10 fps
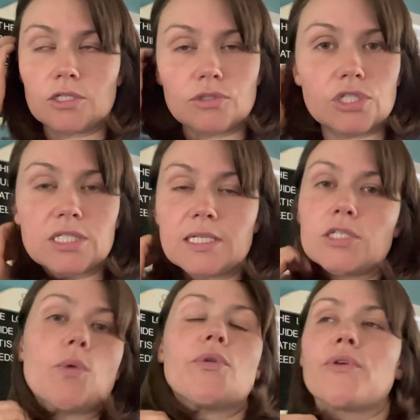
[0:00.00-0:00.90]
you know, she
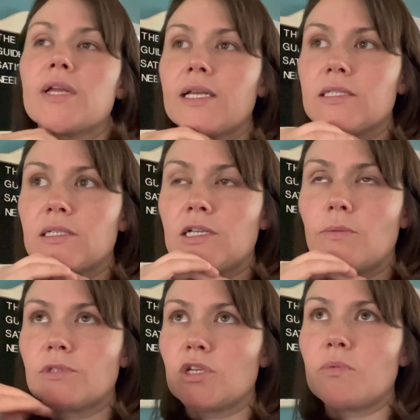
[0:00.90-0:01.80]
stays home with her kids and
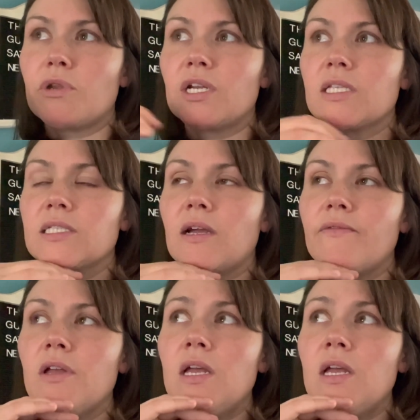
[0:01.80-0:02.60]
helps in the community and stuff.